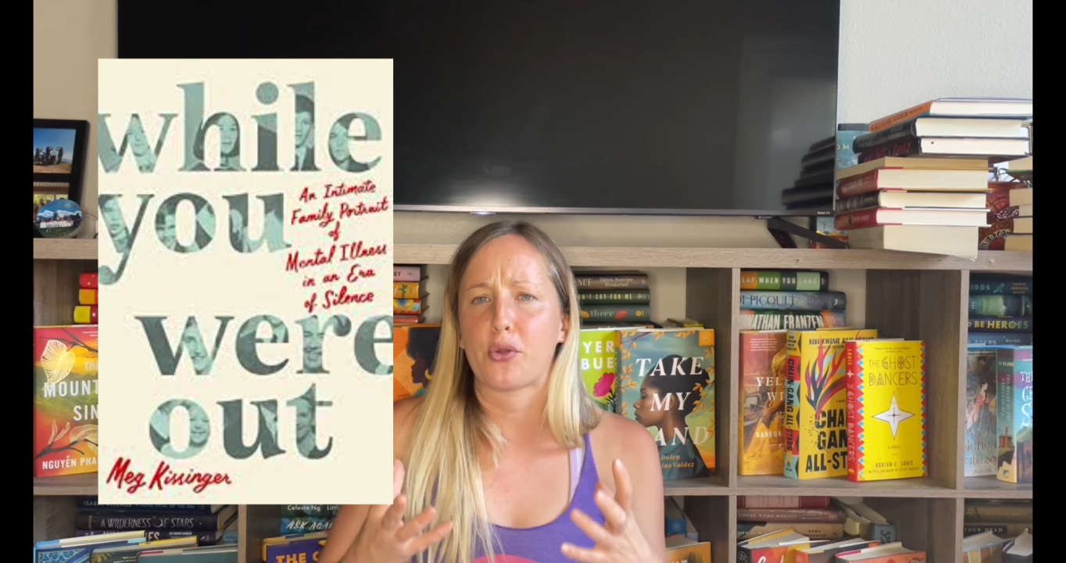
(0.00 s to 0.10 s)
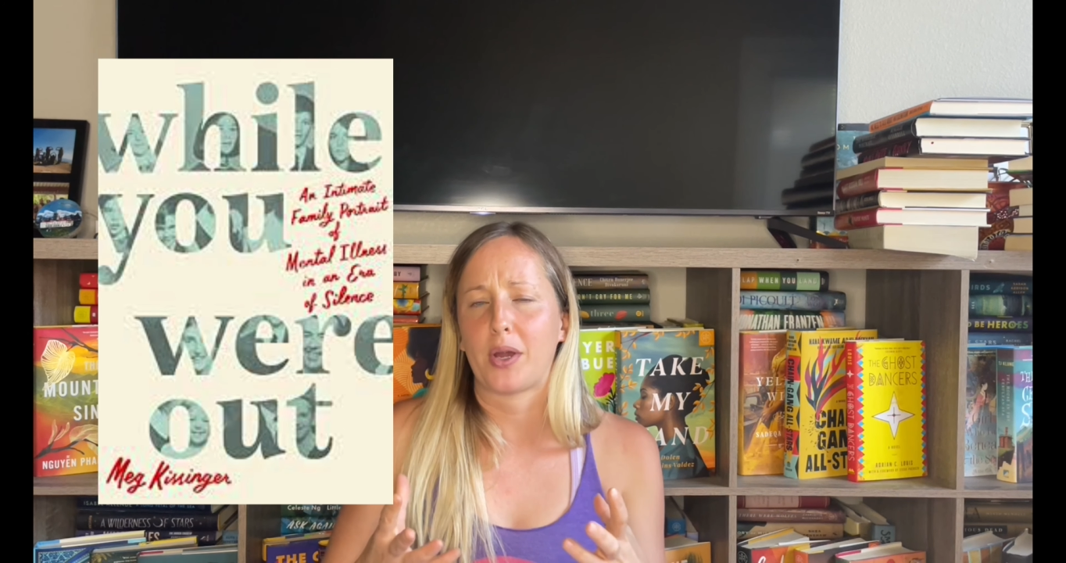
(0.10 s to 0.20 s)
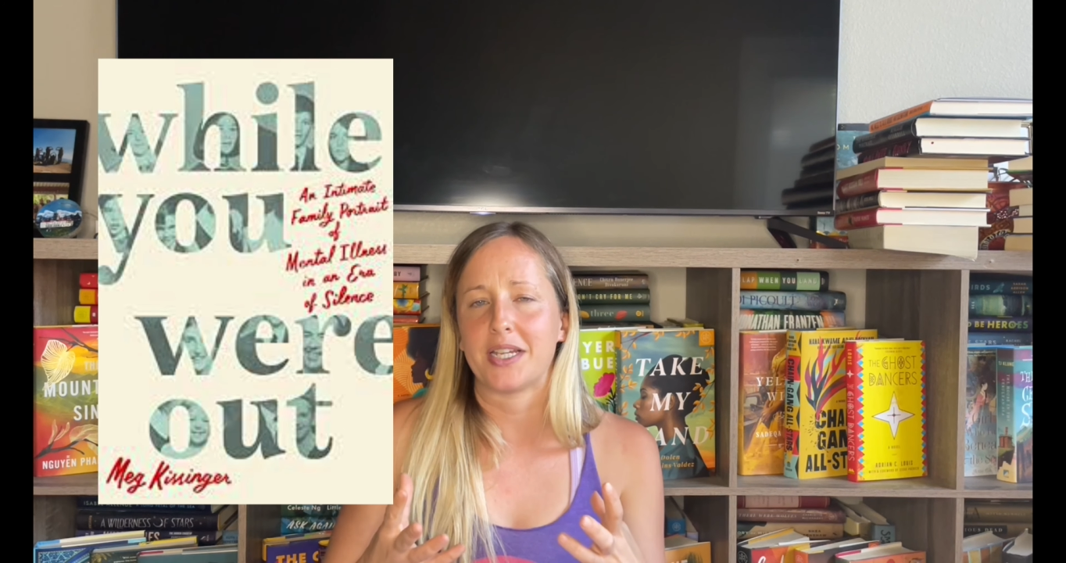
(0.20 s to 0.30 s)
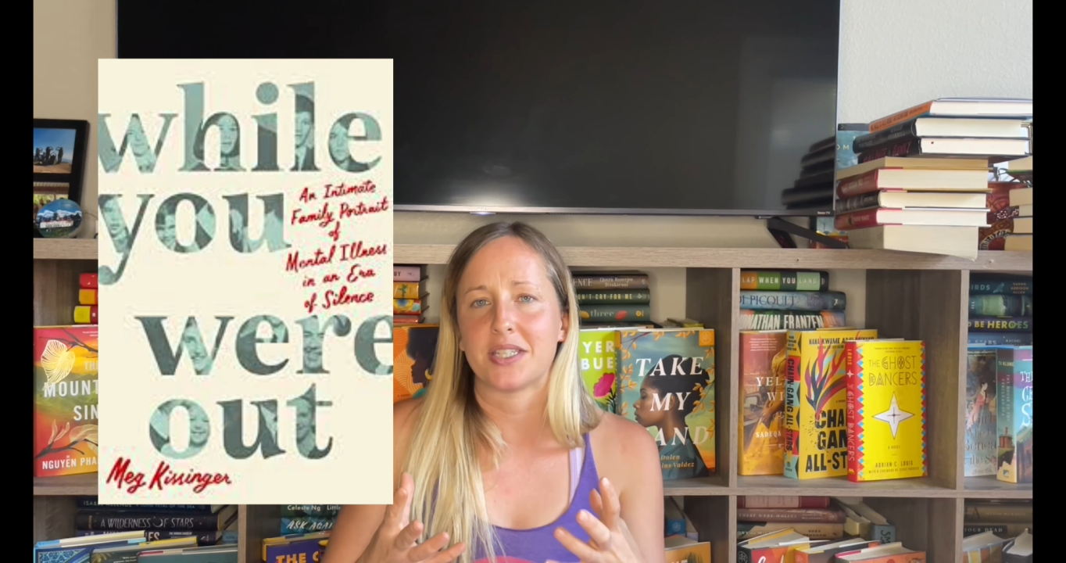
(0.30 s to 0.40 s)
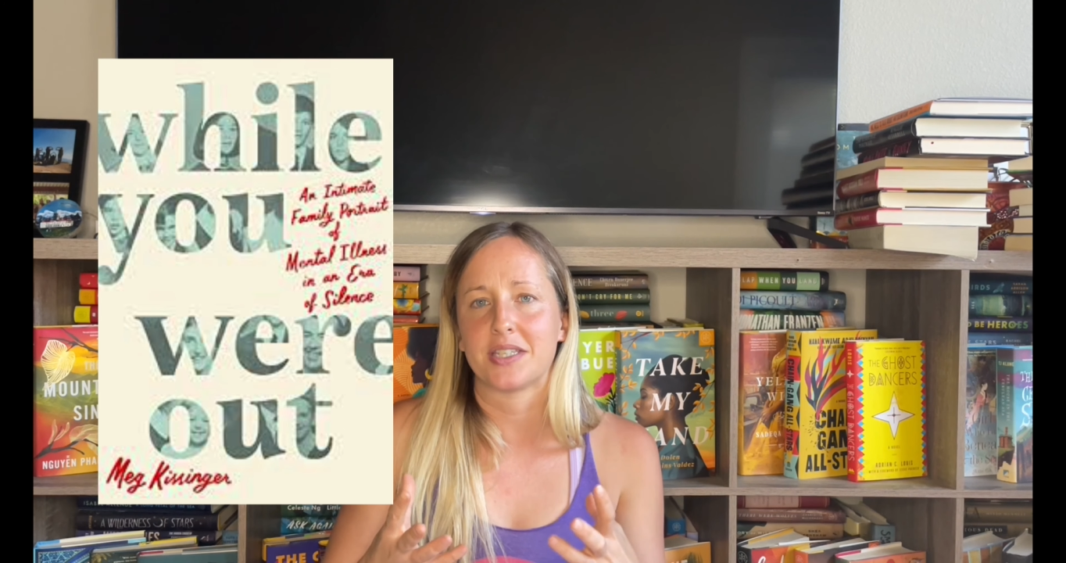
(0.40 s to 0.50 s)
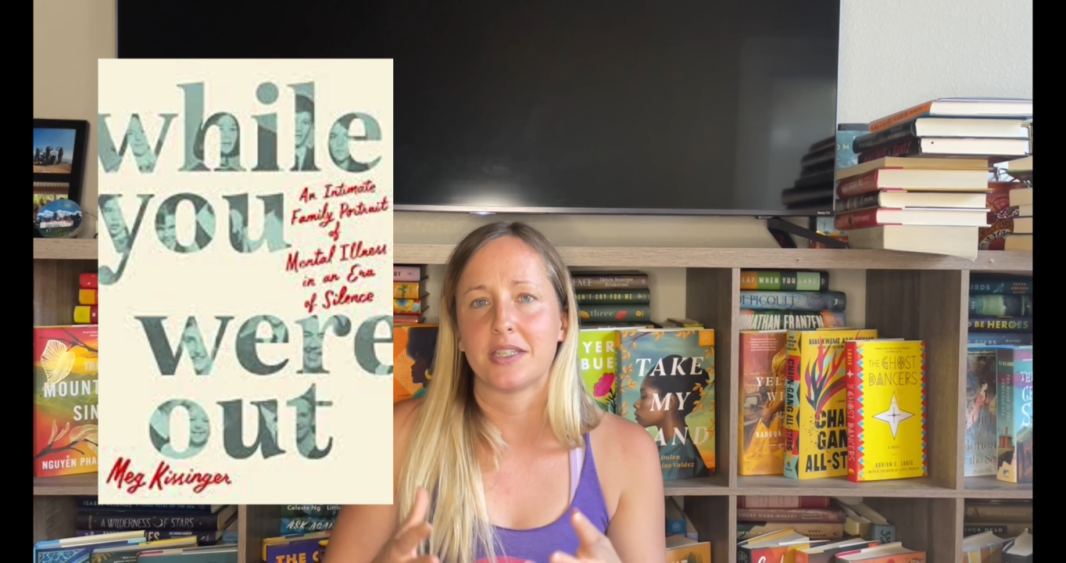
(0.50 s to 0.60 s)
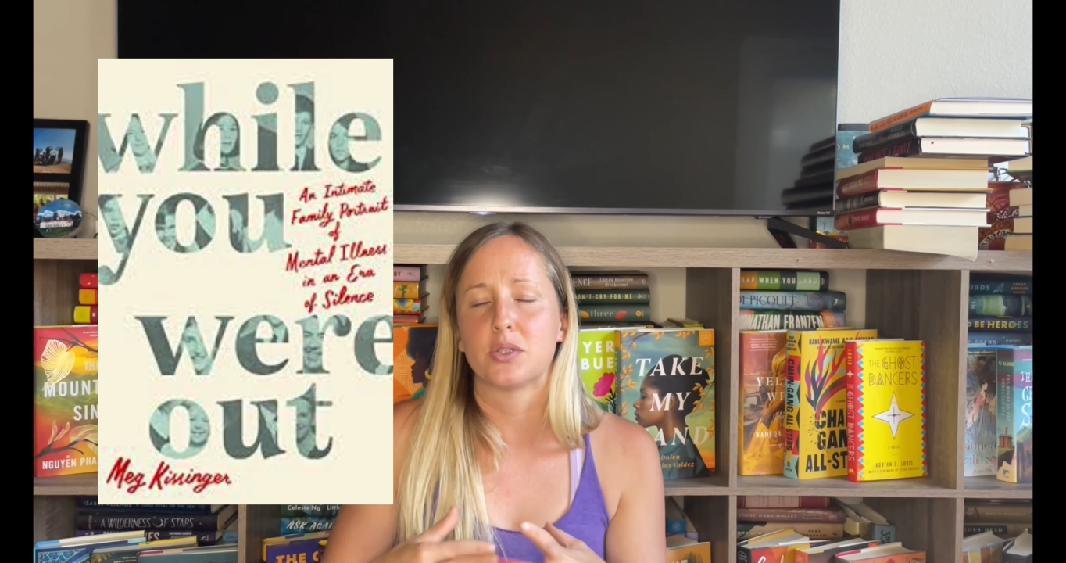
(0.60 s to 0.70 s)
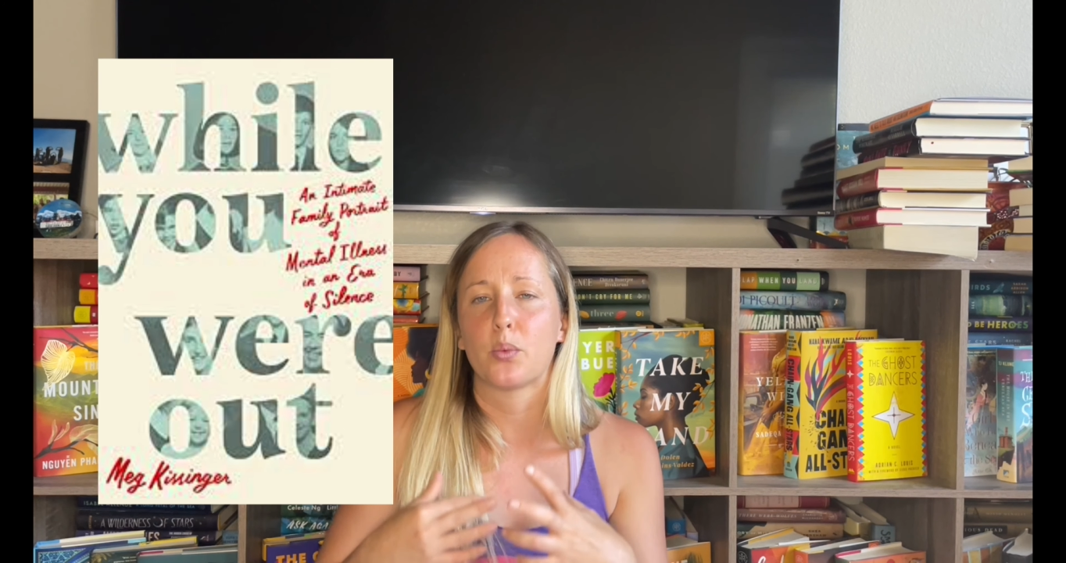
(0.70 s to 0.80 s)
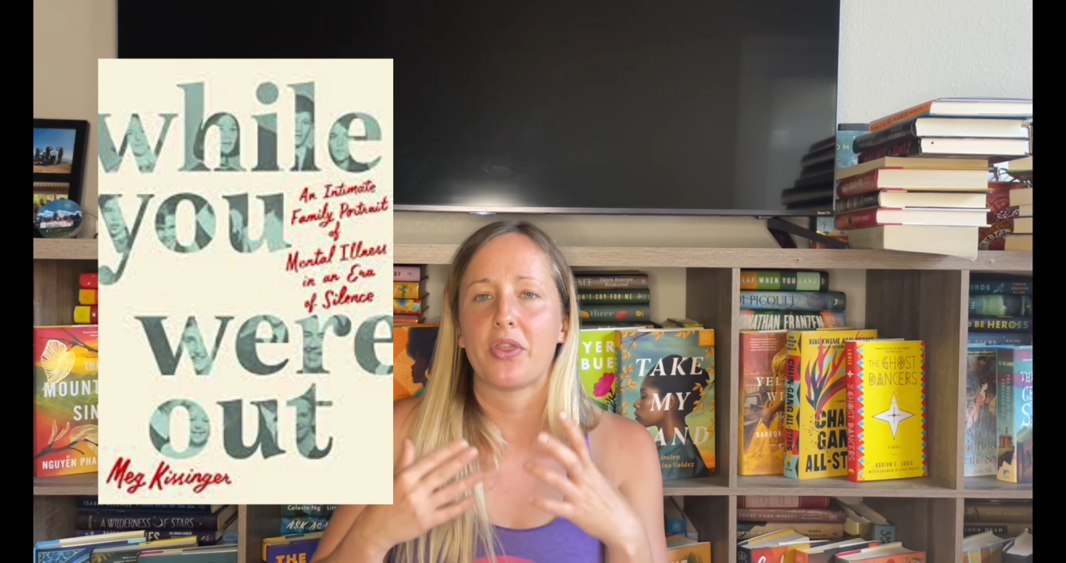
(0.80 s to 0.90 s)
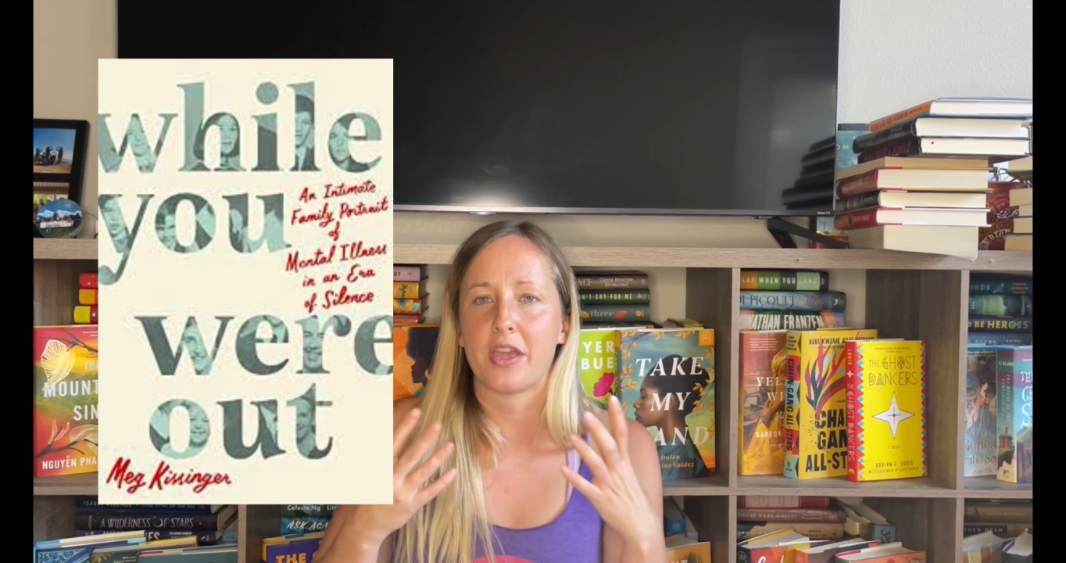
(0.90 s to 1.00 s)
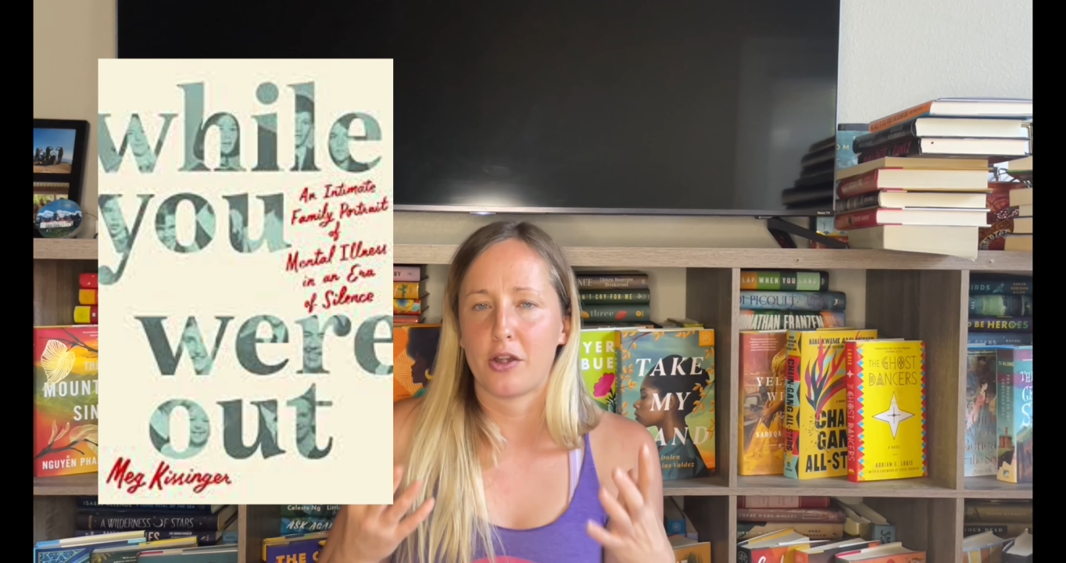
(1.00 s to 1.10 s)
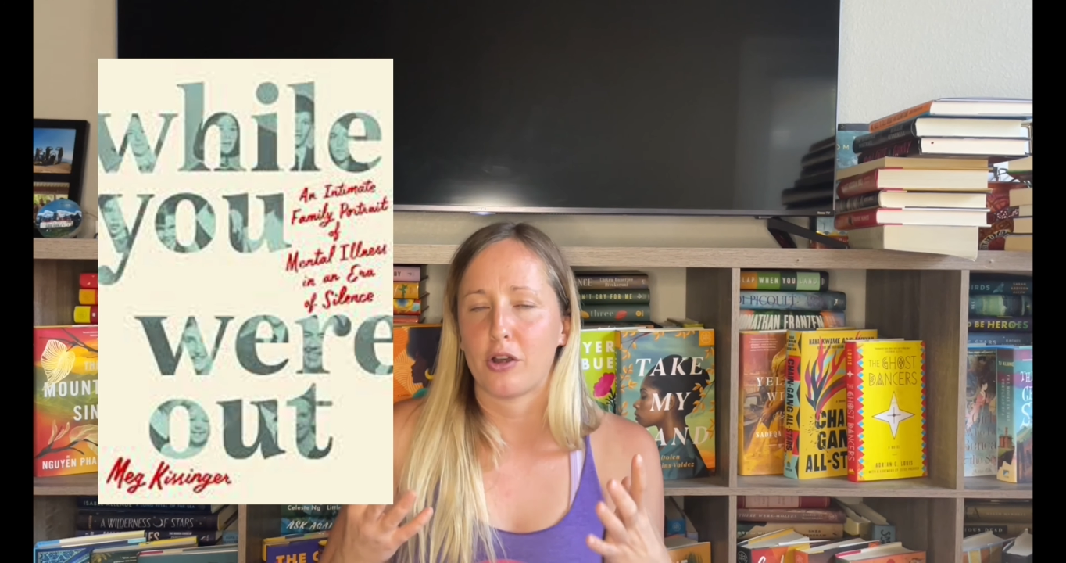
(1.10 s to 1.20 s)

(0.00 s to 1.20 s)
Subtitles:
crises within